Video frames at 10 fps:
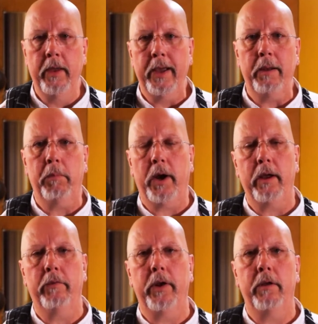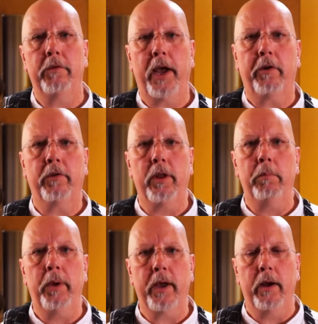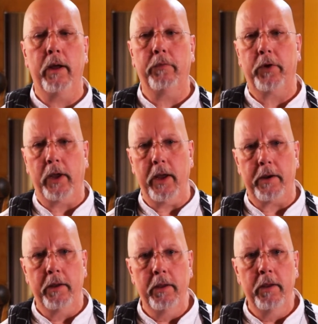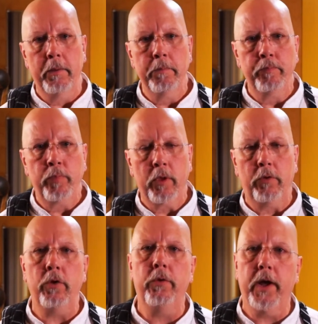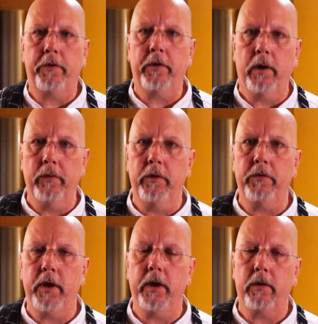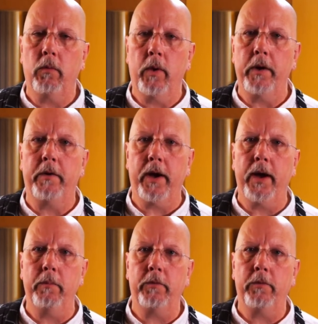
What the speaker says: And my oven is actually big enough to get two Dutch ovens in at one time.